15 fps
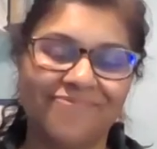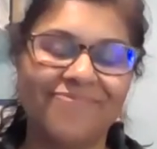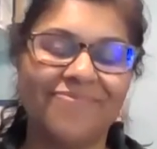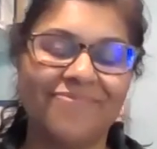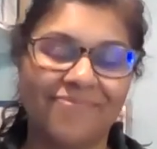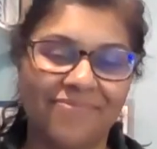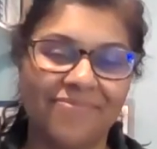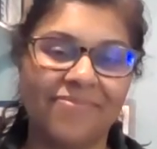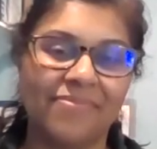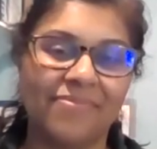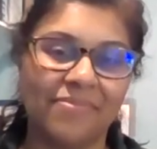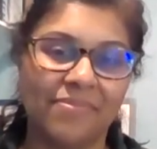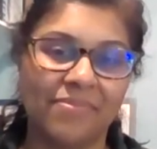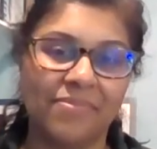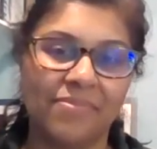
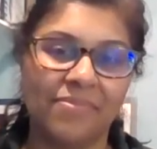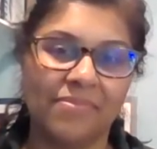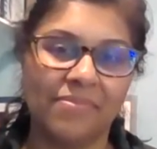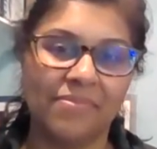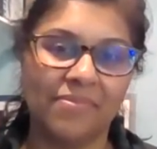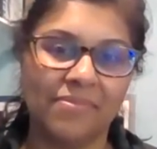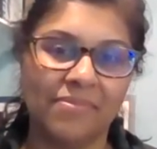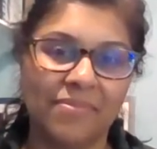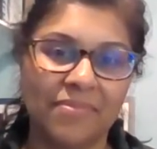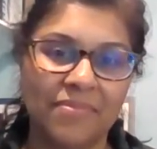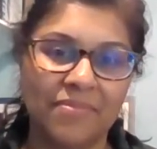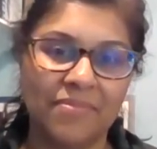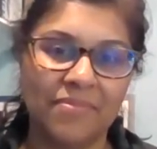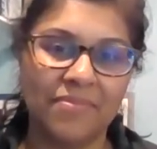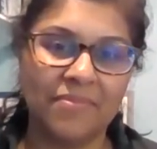
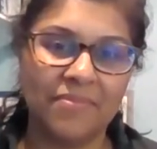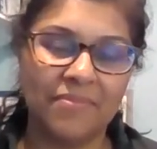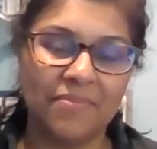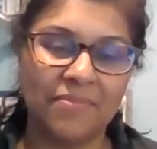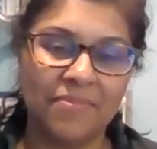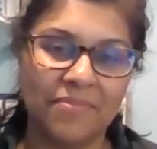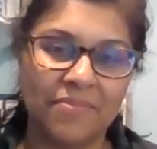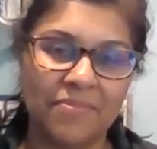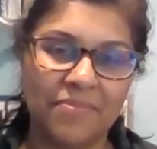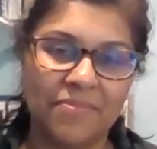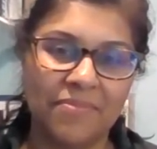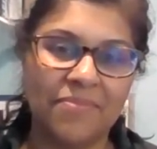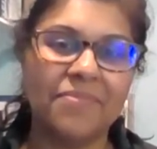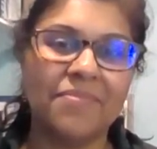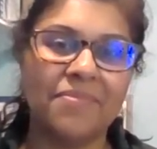
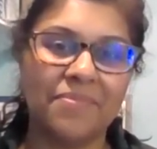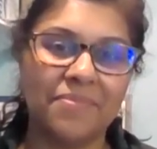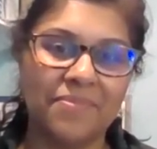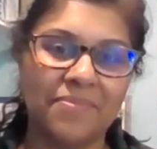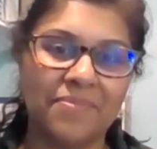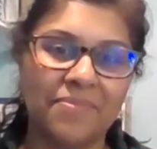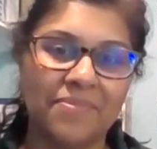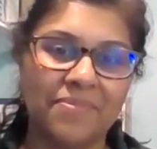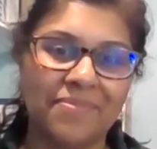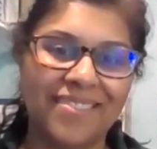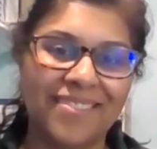The person shown says nothing.